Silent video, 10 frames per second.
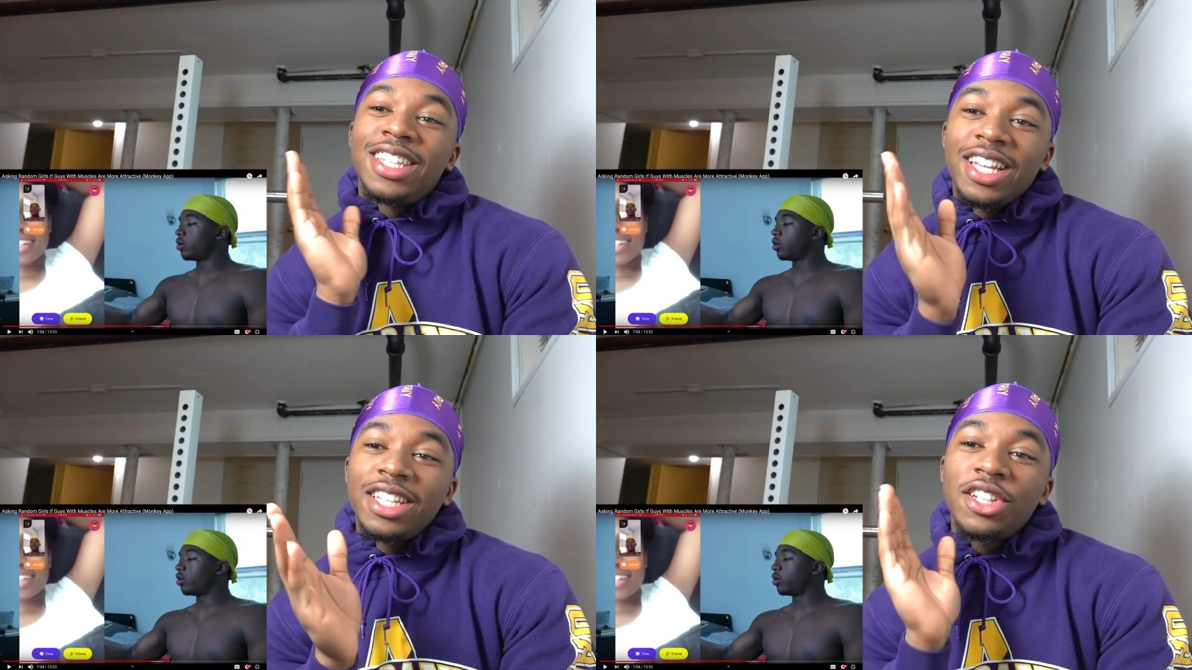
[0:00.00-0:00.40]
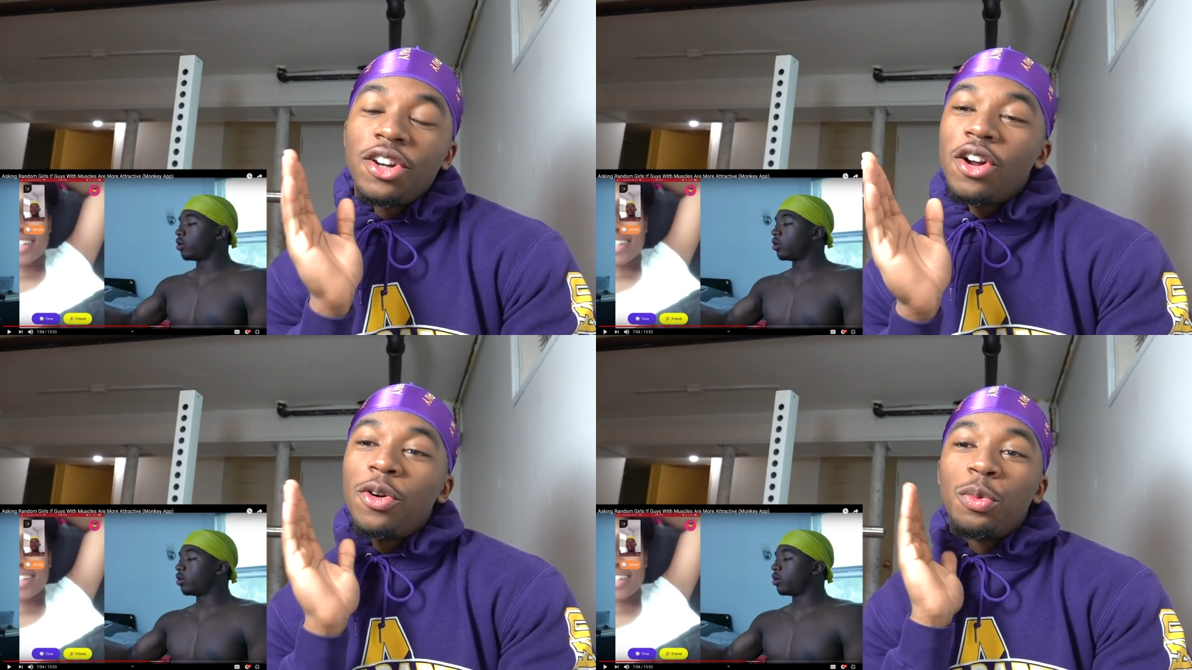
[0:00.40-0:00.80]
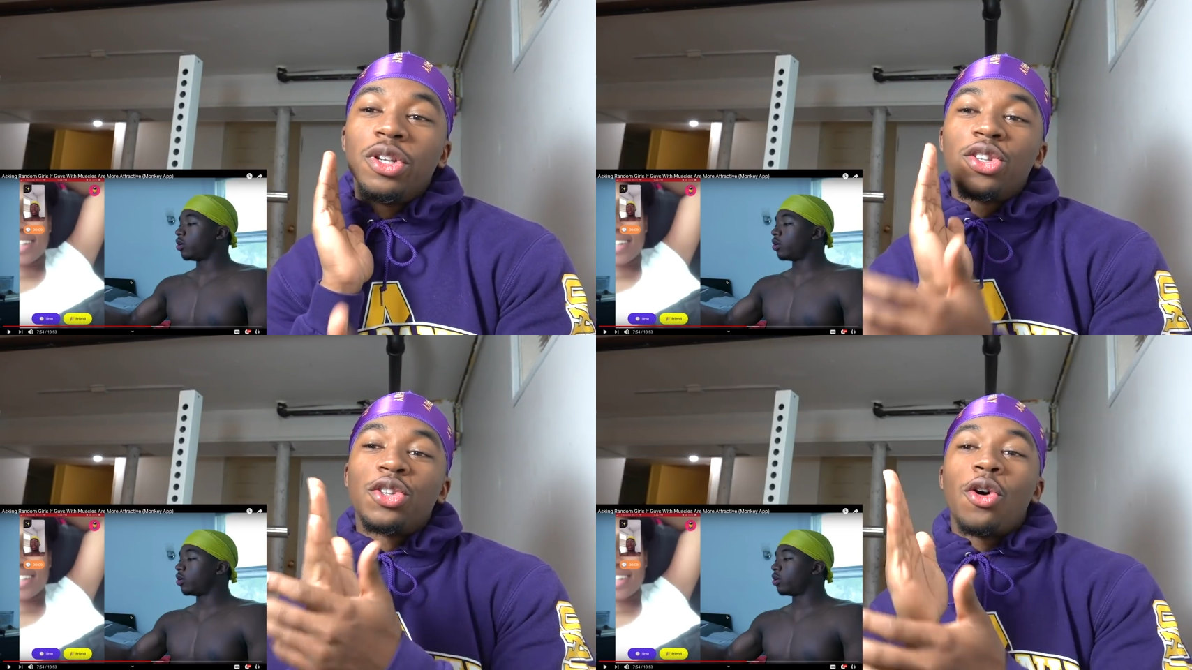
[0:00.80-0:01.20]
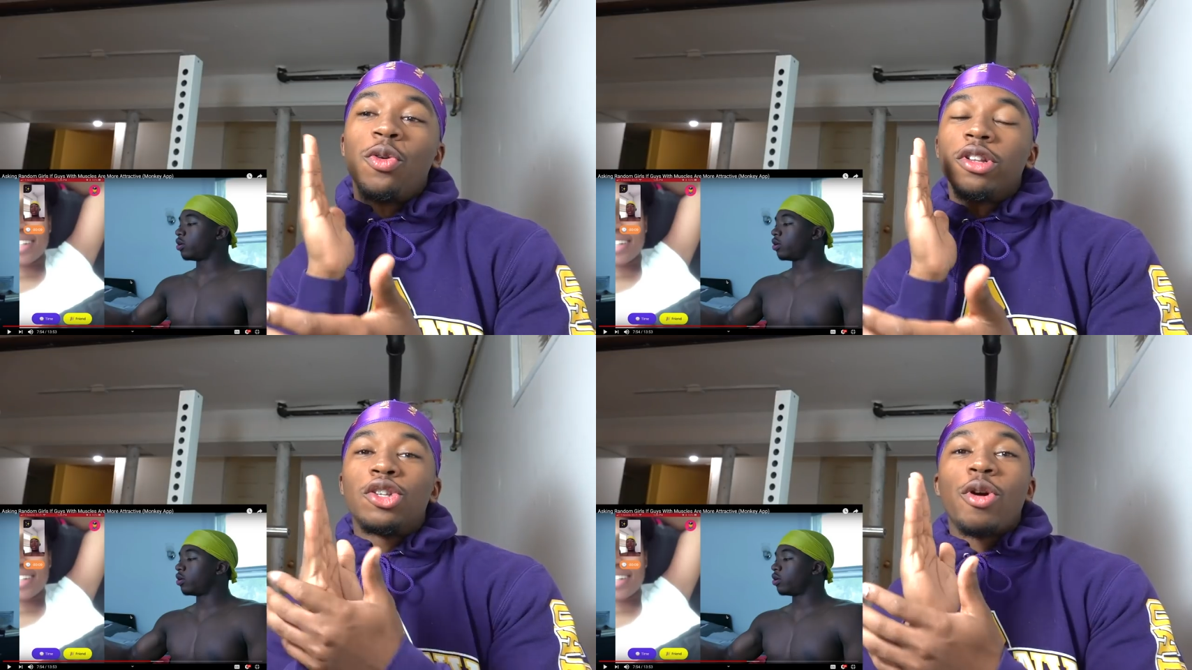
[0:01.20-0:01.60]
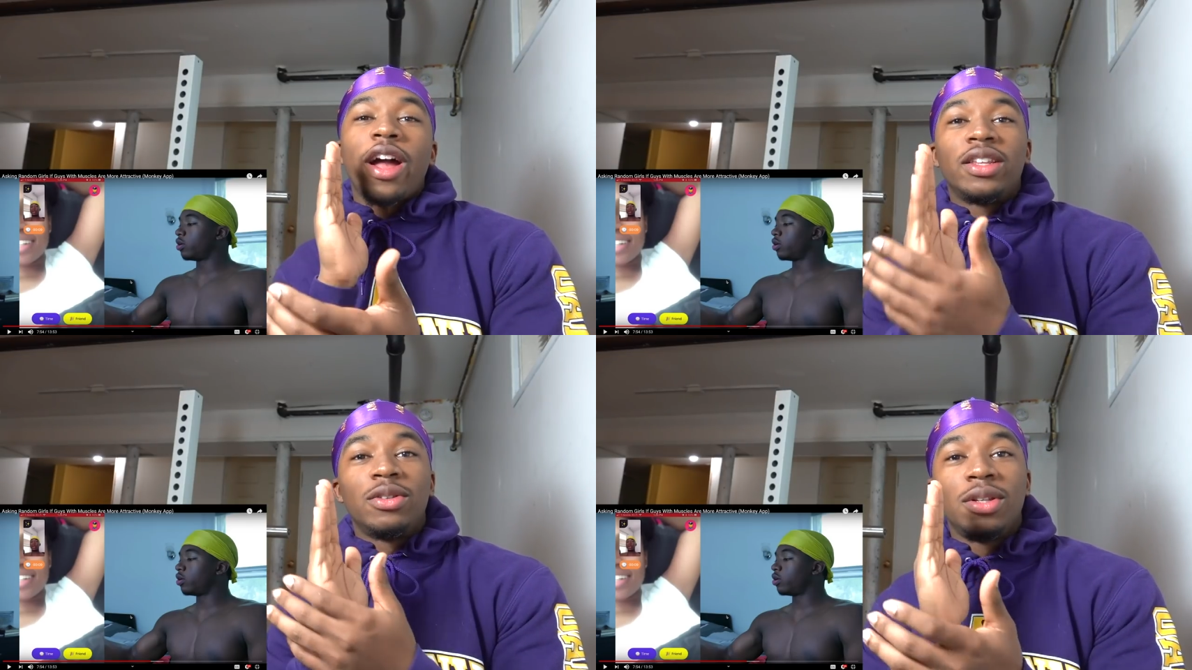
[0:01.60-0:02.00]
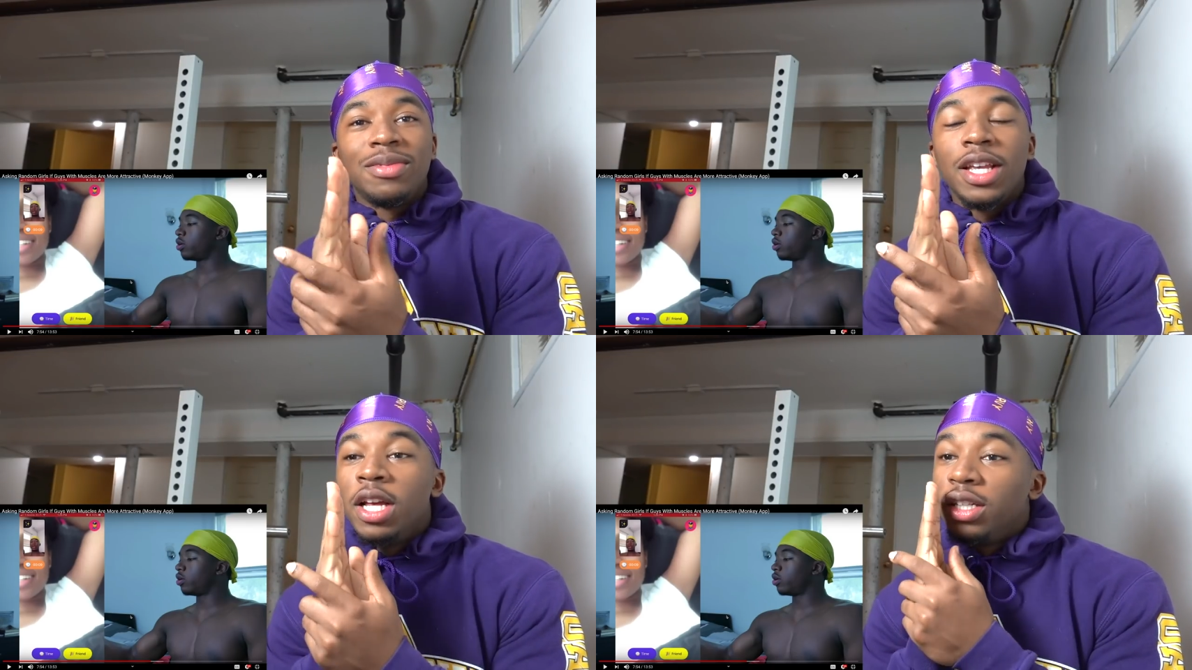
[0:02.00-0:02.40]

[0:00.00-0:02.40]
Speaker 1: this girl was so attractive to me.